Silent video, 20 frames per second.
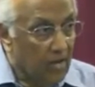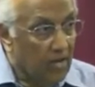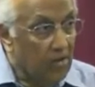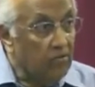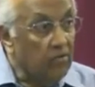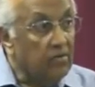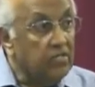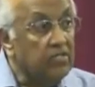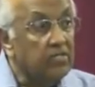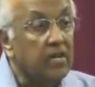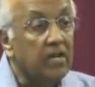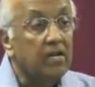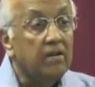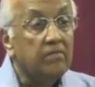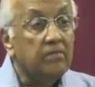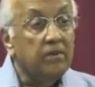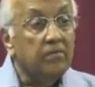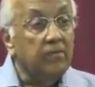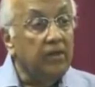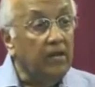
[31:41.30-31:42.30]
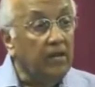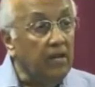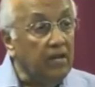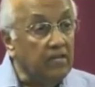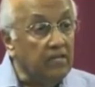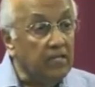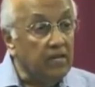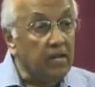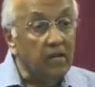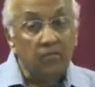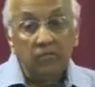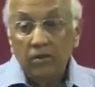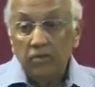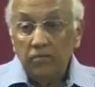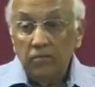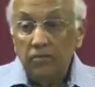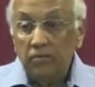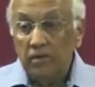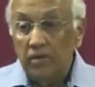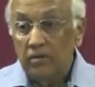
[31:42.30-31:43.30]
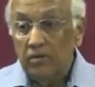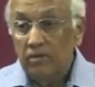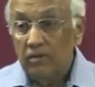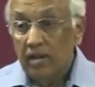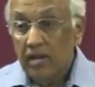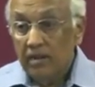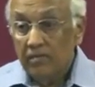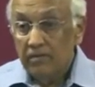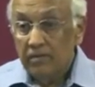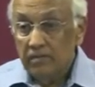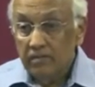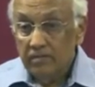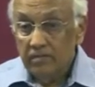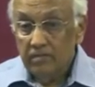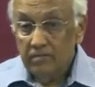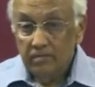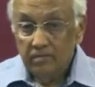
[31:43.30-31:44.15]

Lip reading: I don't want to stand up in a meeting and say, how many of you want to go to heaven?